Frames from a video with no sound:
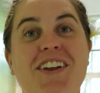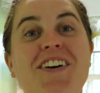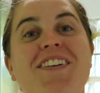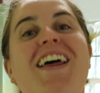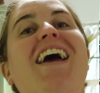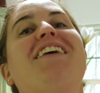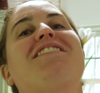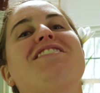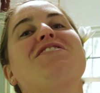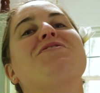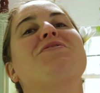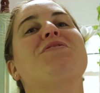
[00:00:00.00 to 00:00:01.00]
a new day
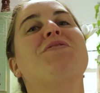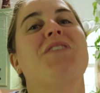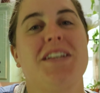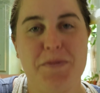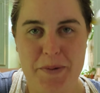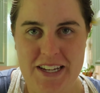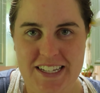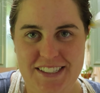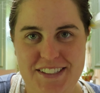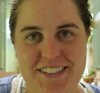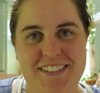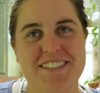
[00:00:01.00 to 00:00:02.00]
for new
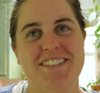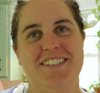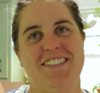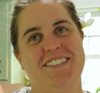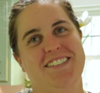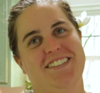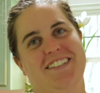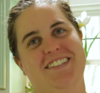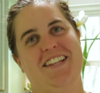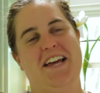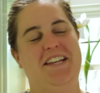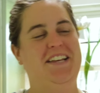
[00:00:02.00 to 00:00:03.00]
recipes.
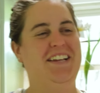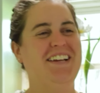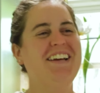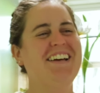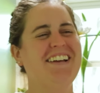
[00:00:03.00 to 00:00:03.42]
That's